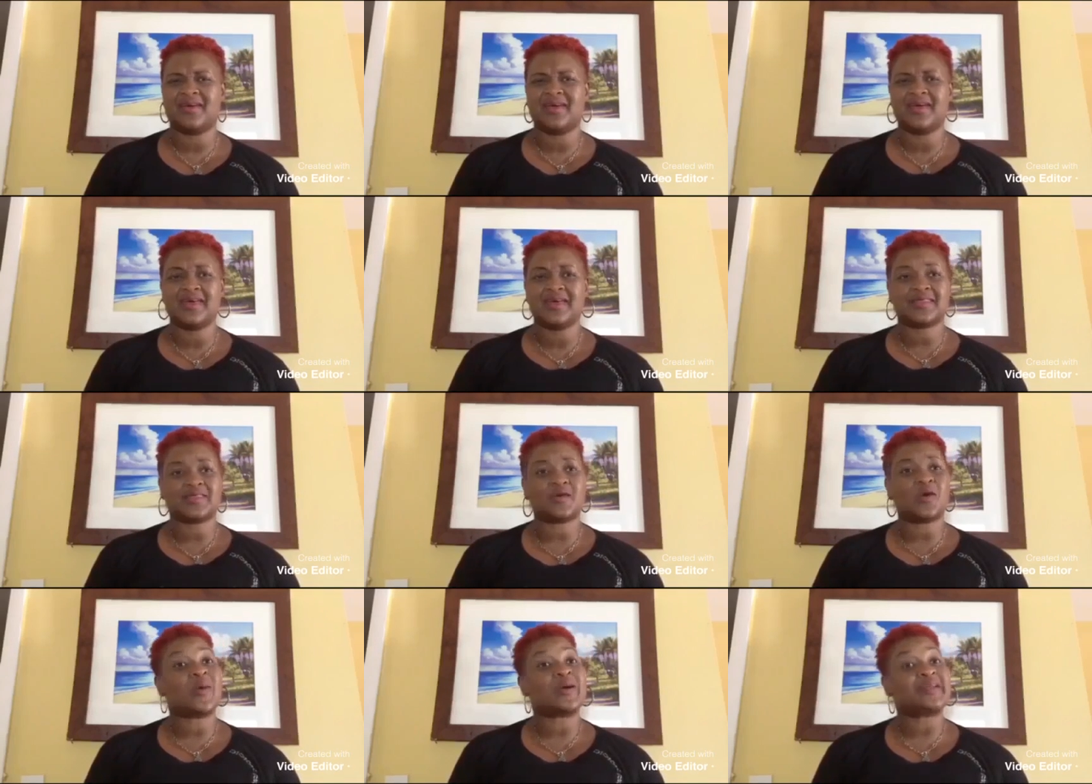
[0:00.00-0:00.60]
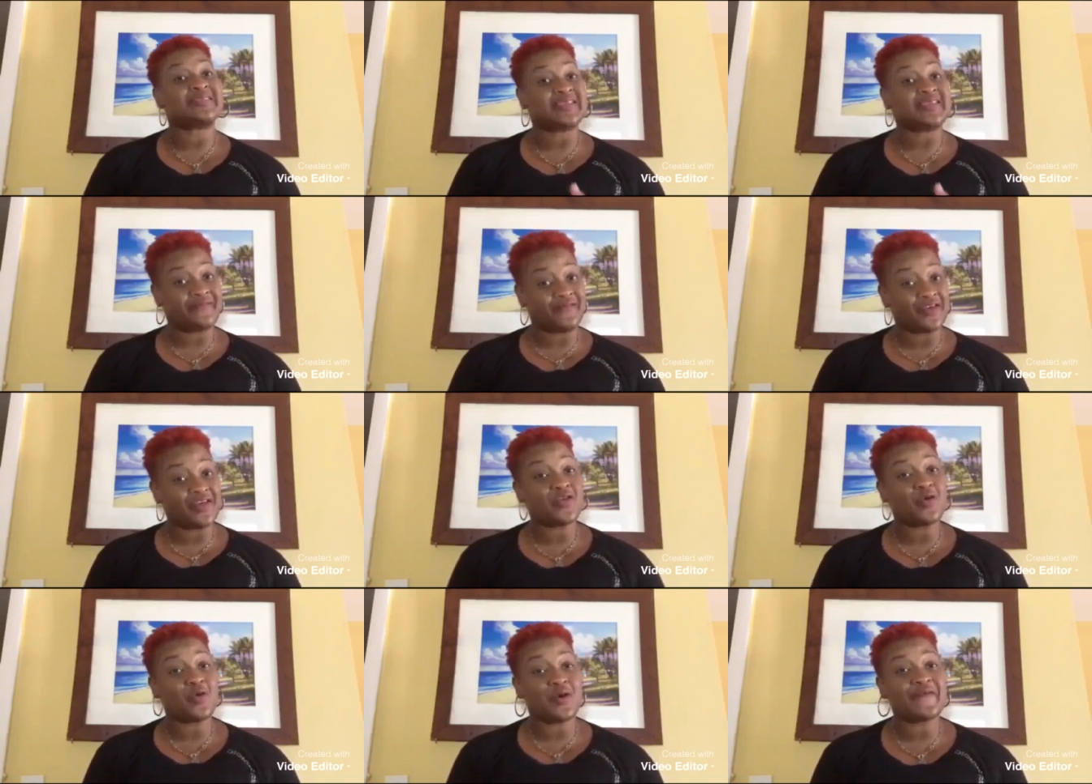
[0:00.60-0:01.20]
So whatever
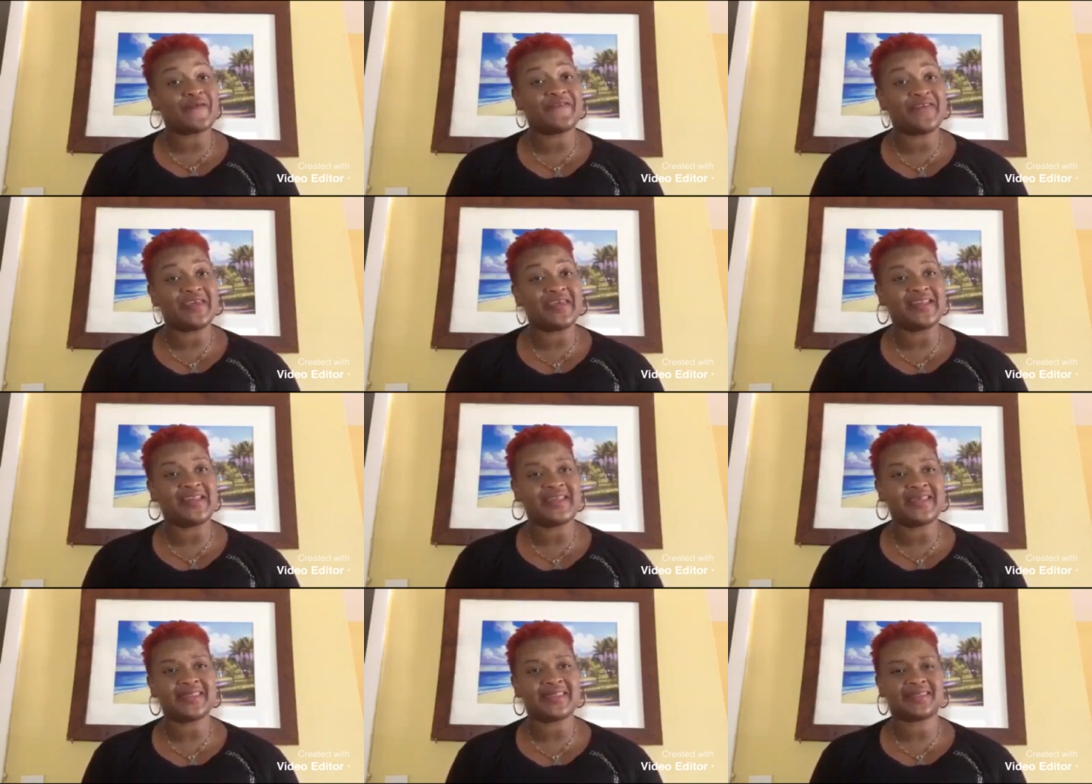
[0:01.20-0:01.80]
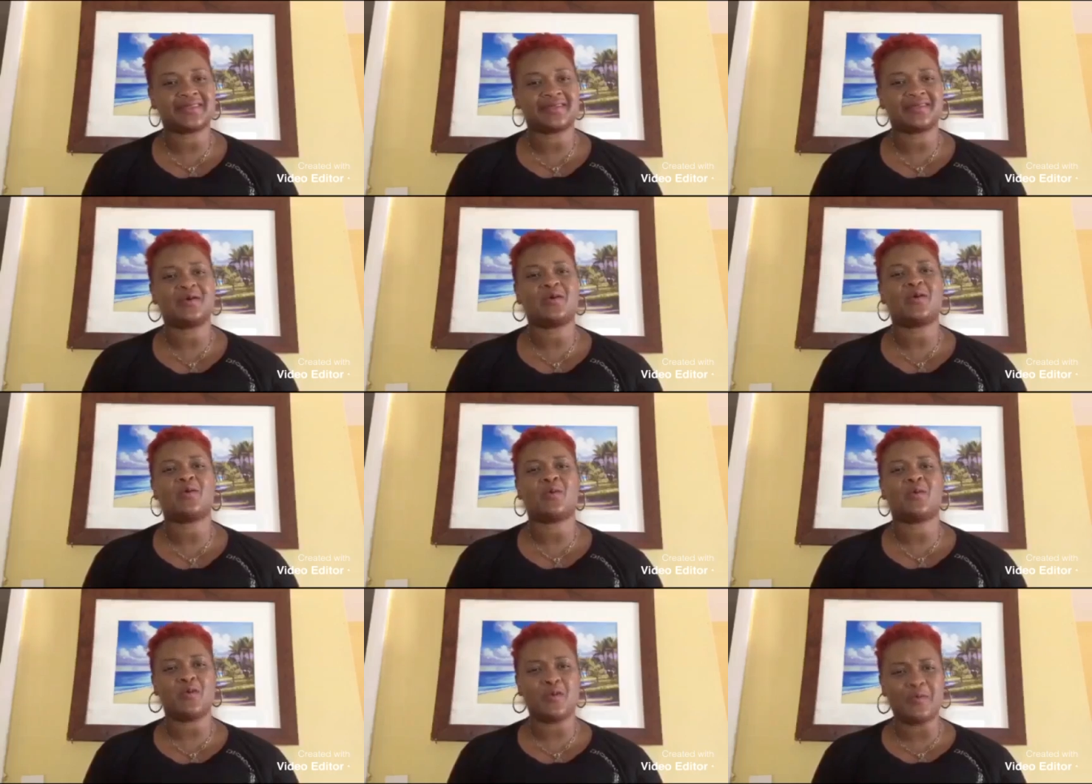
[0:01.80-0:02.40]
your field is,
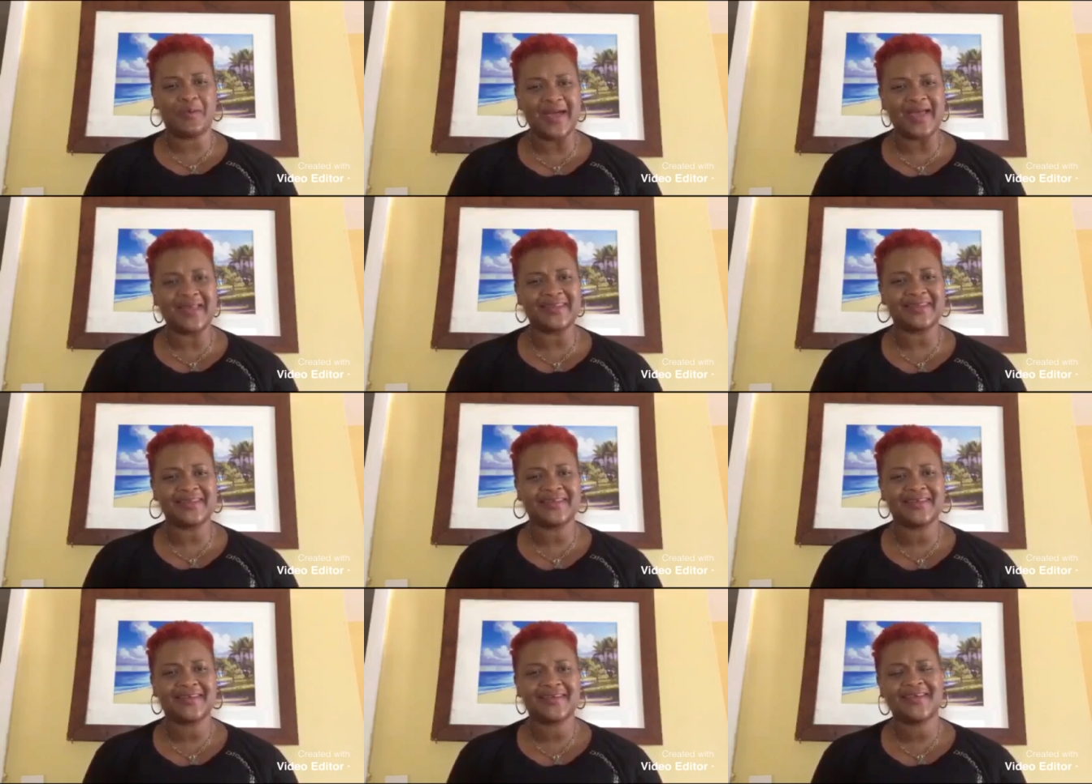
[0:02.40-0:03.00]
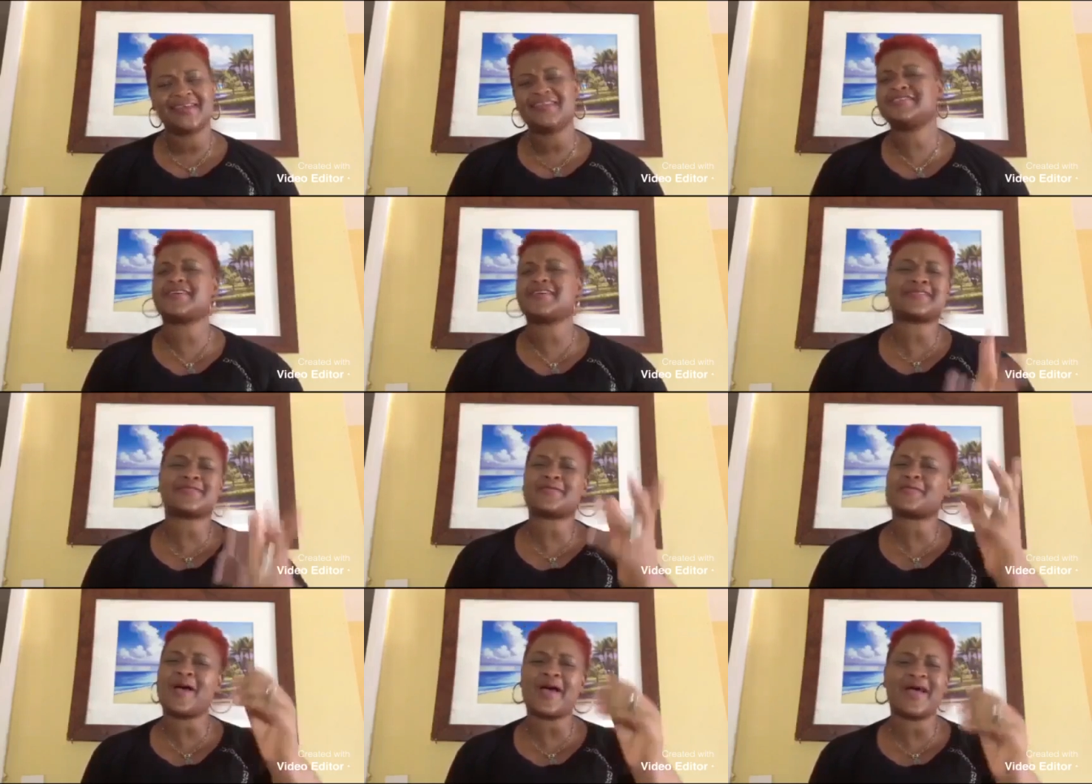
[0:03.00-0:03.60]
woman, just go
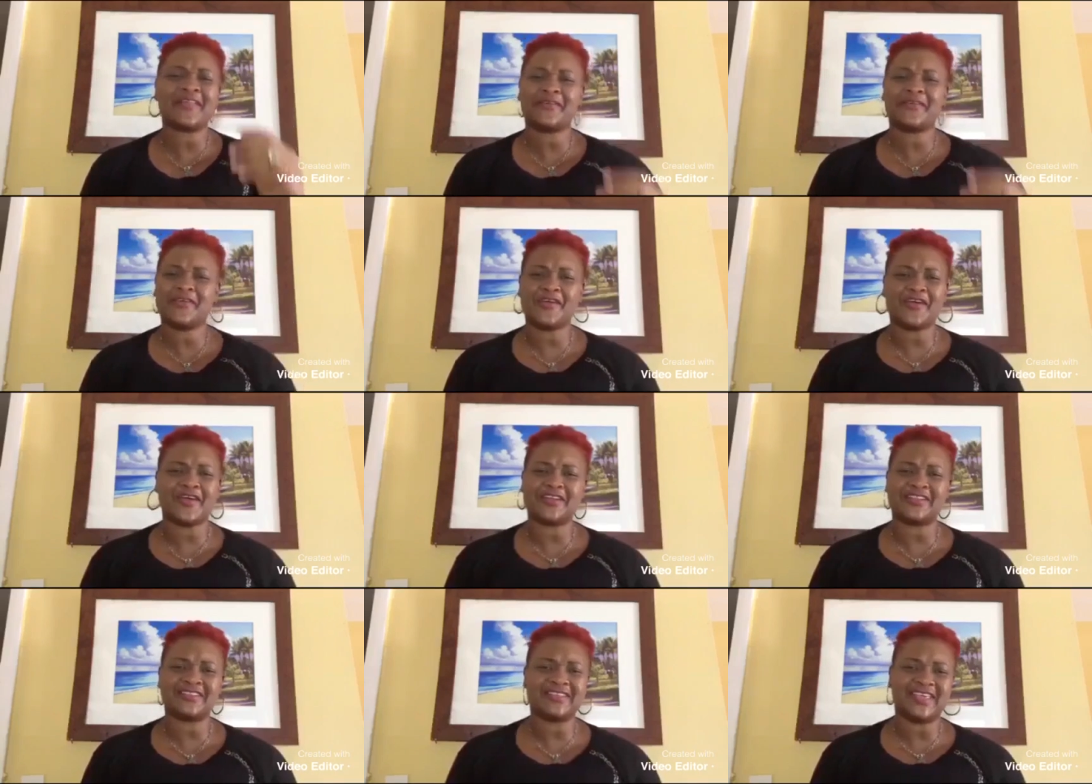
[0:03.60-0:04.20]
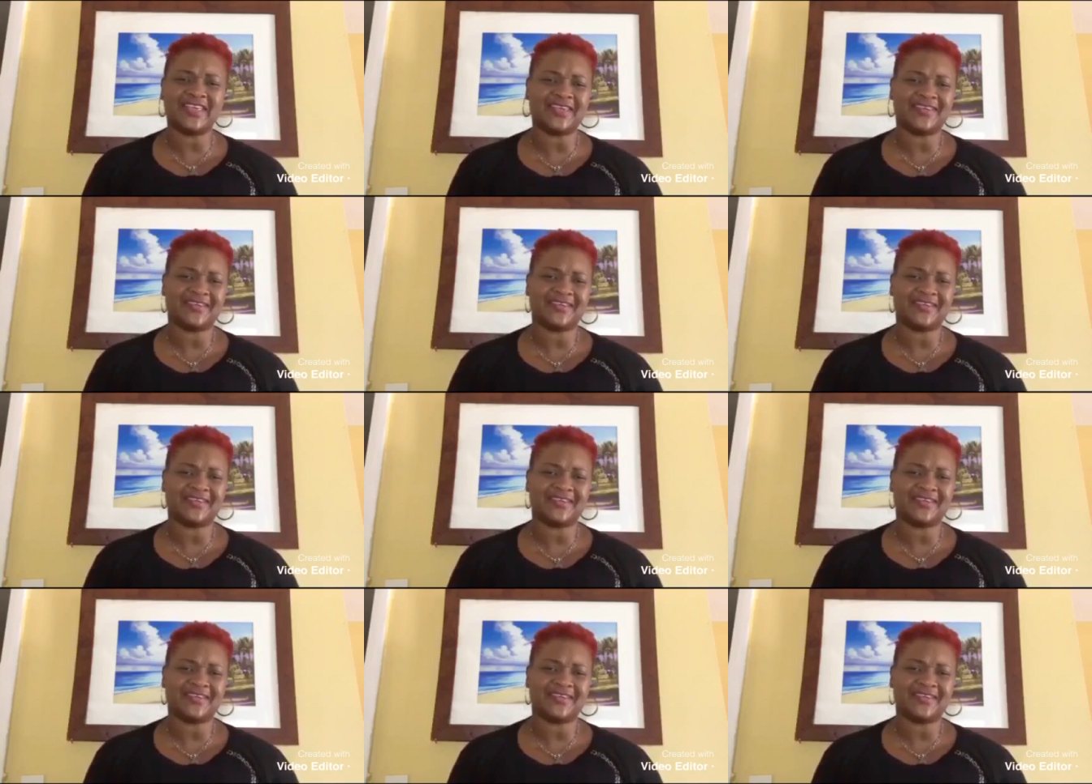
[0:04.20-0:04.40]
and do your thing.